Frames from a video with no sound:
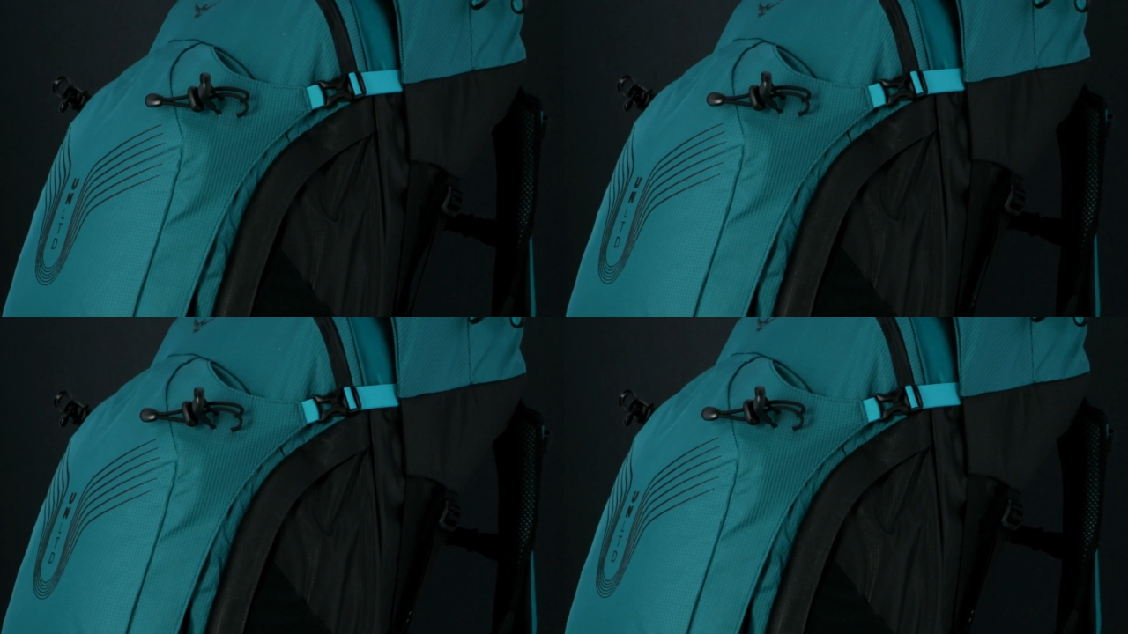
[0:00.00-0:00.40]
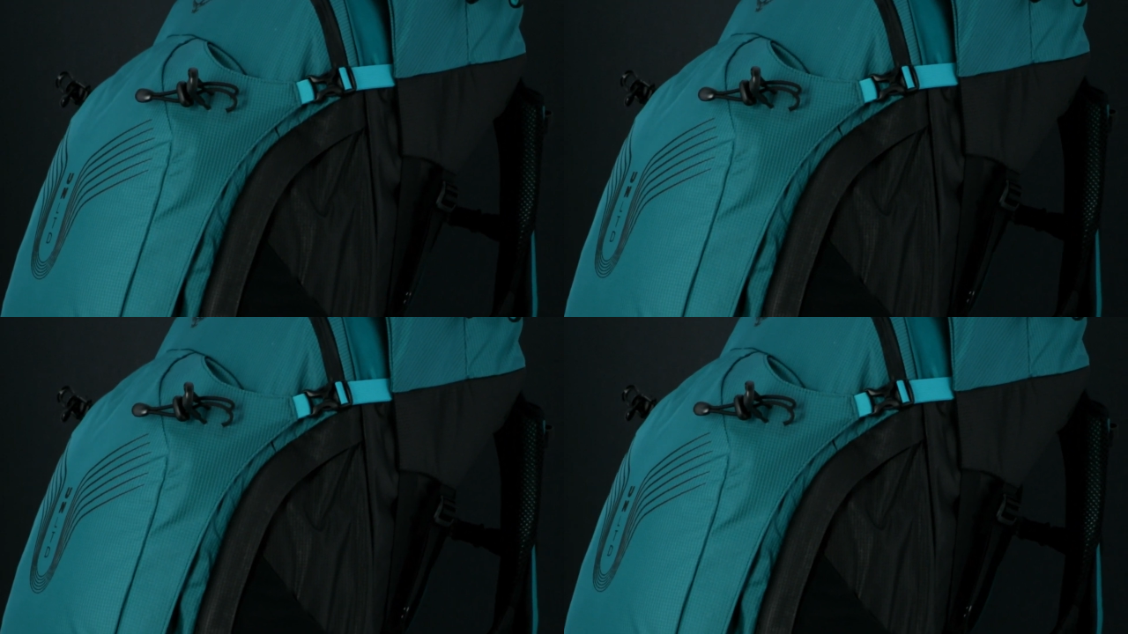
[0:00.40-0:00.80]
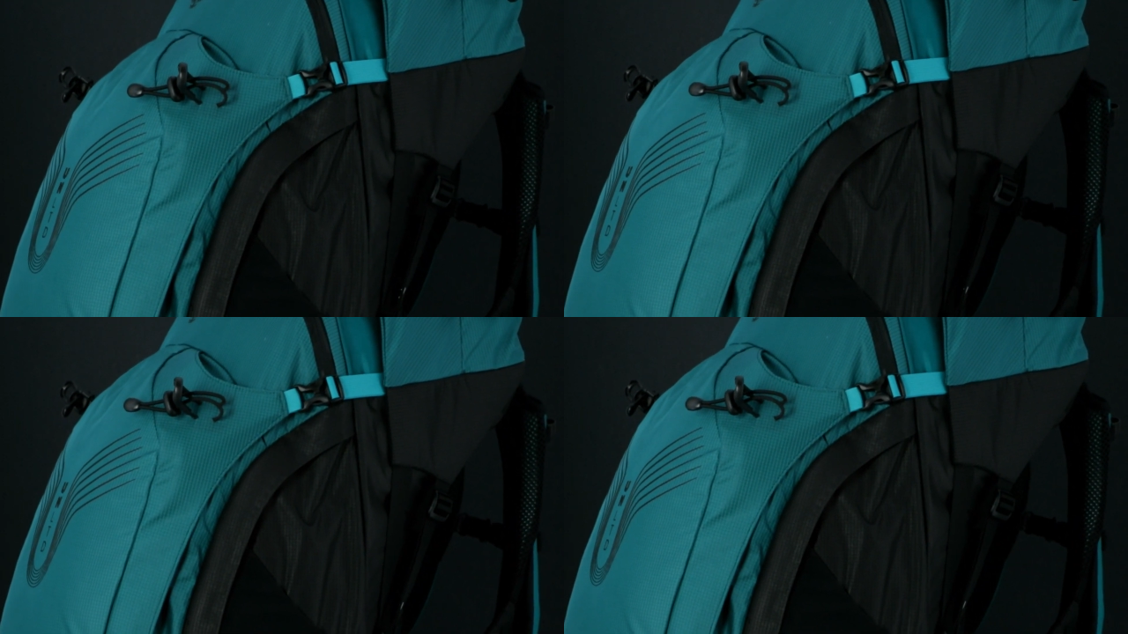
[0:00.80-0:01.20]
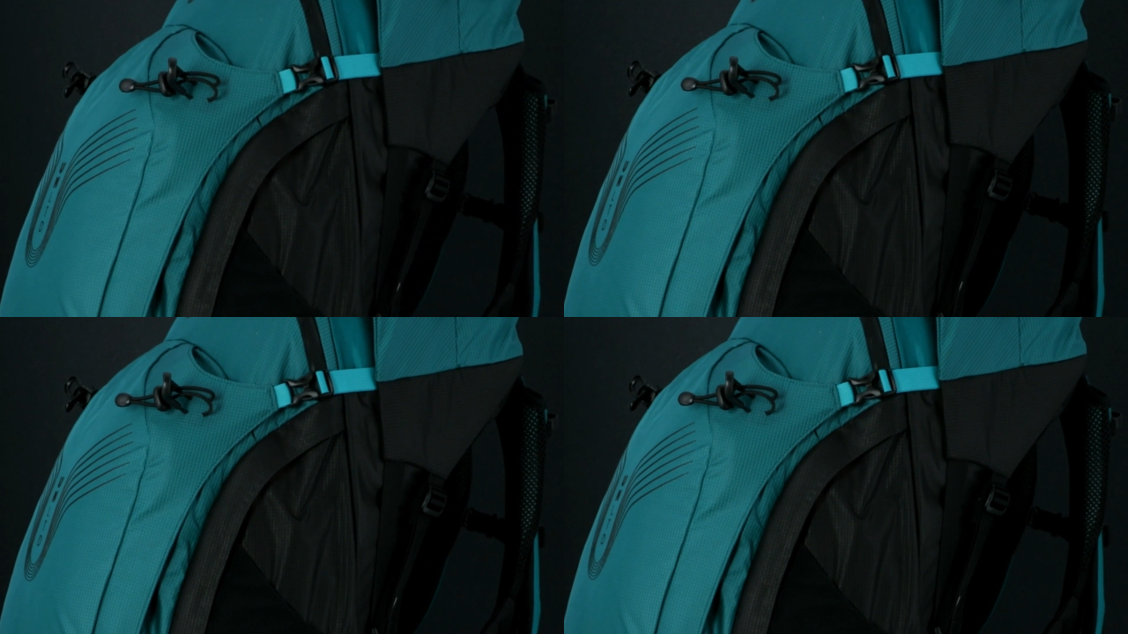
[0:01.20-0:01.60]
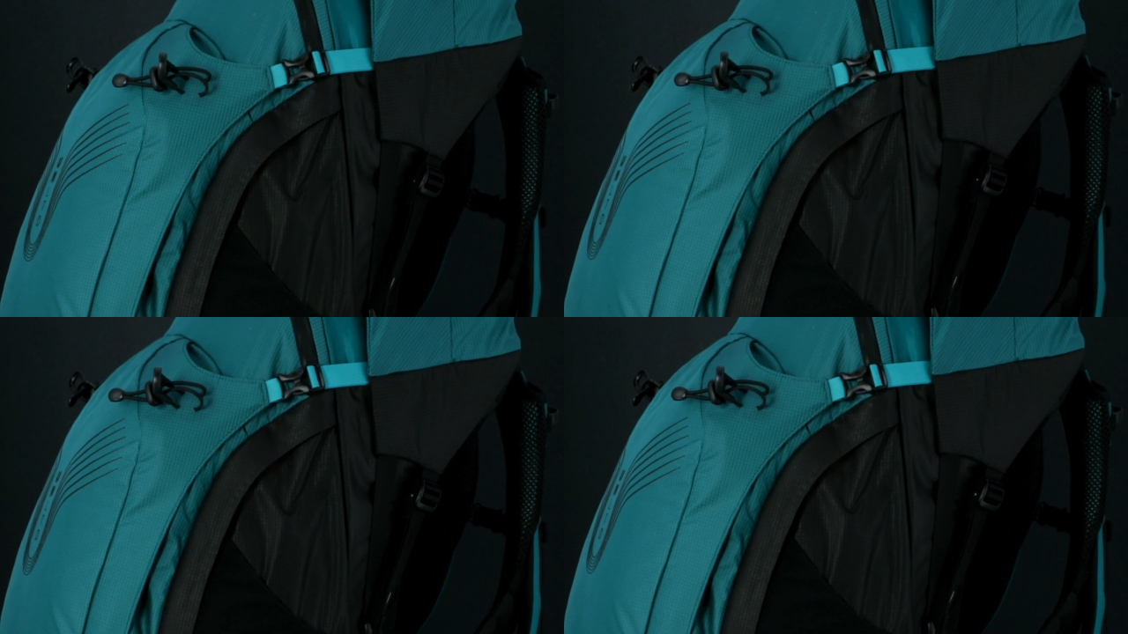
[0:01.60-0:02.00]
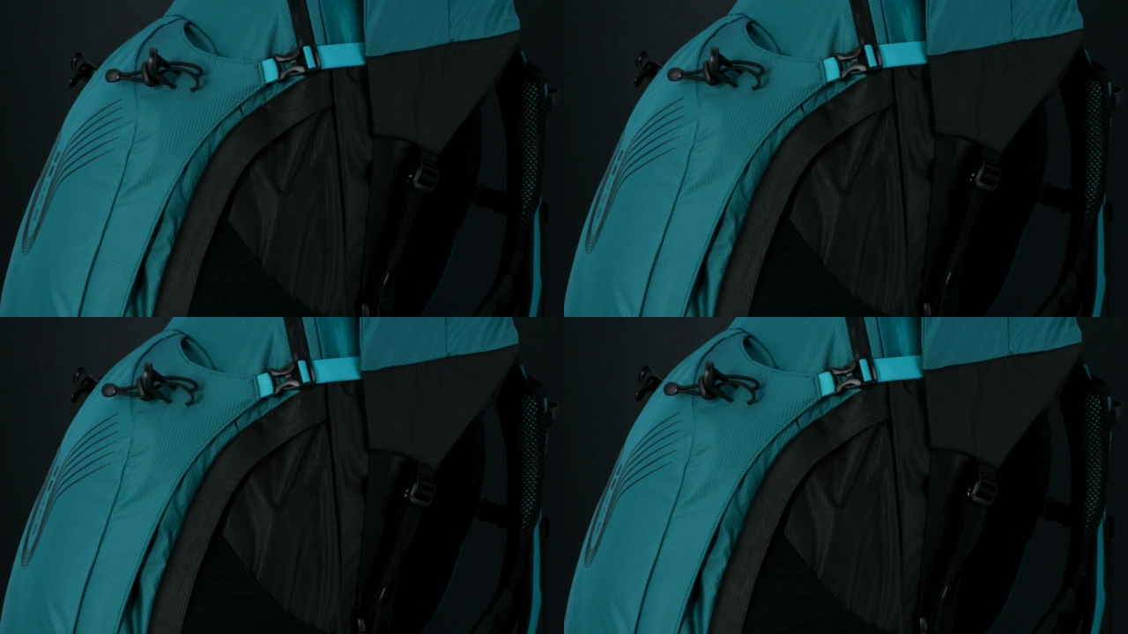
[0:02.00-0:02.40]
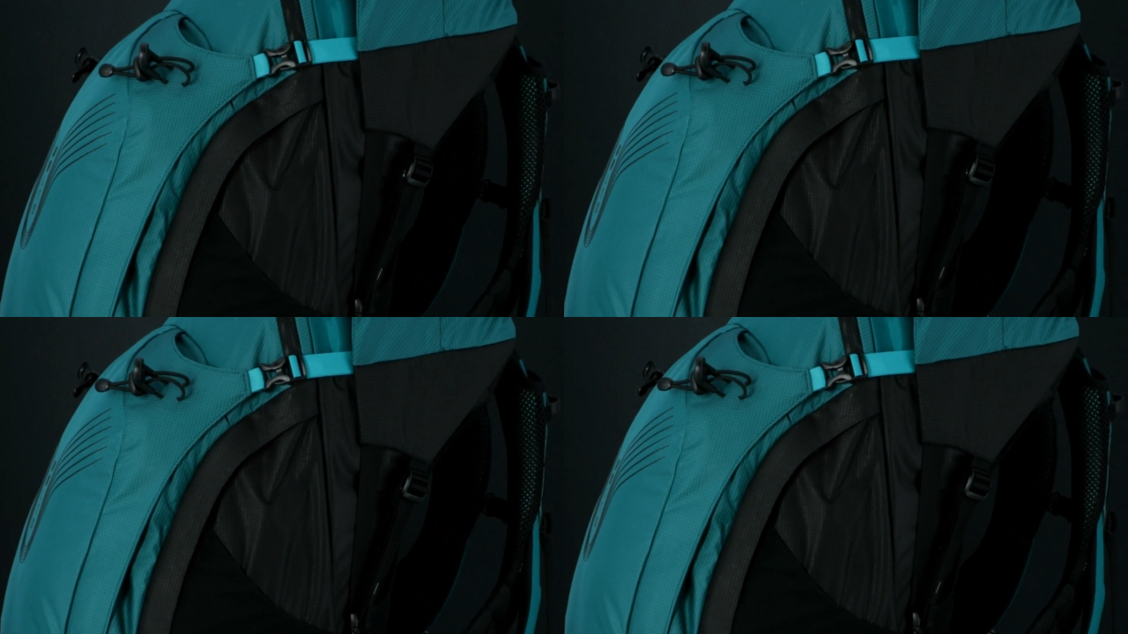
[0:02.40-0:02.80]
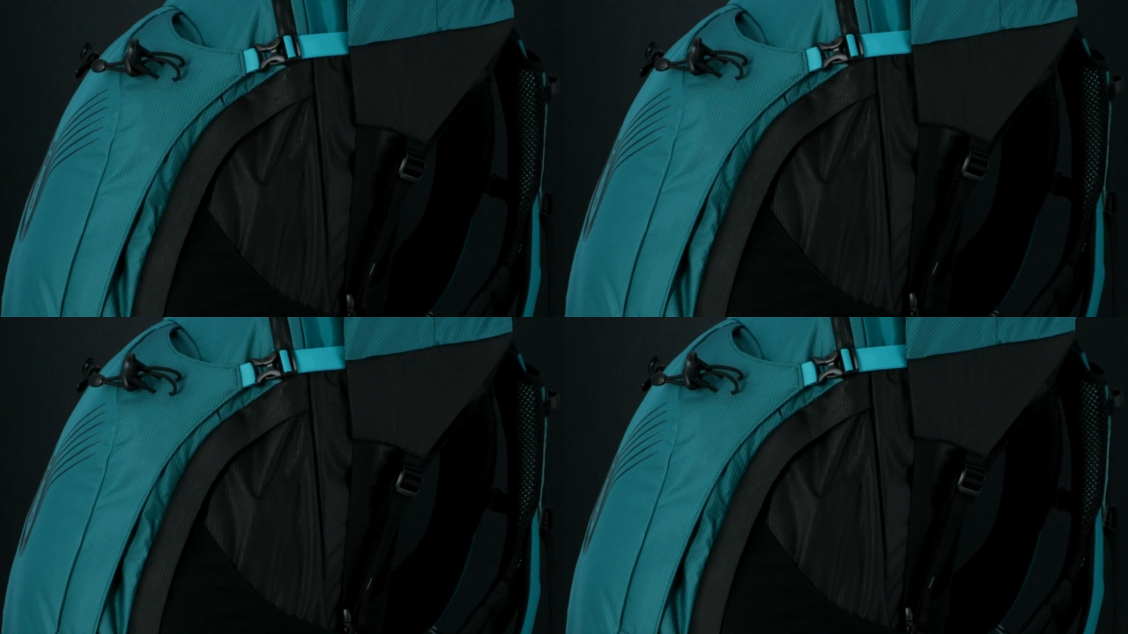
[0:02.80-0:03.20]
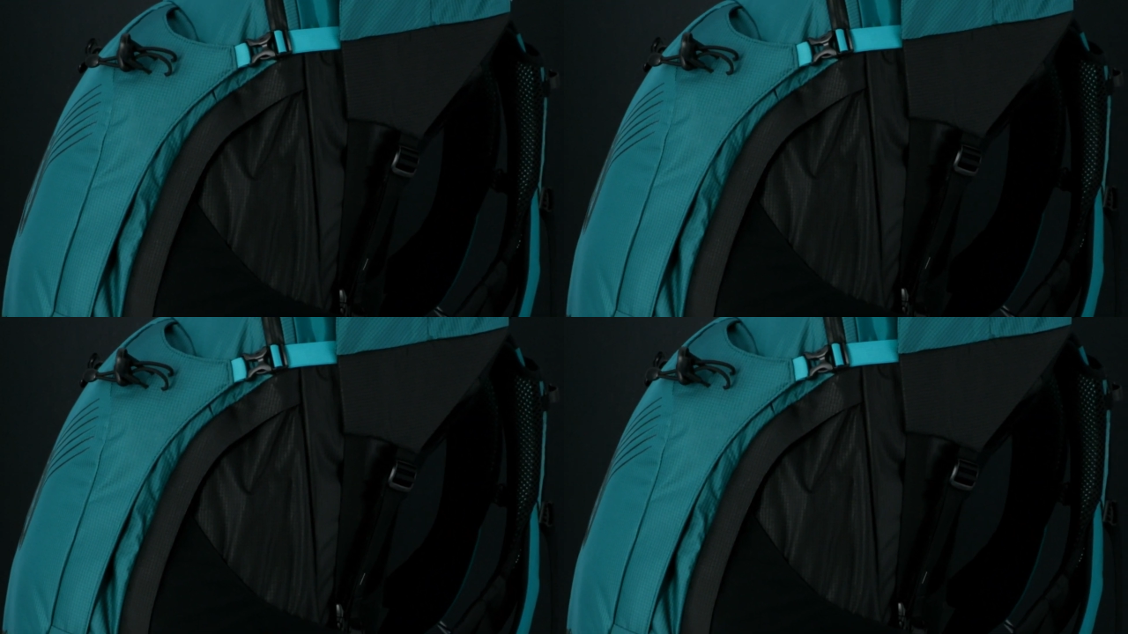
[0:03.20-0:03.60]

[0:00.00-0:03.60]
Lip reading: (no speaker visible)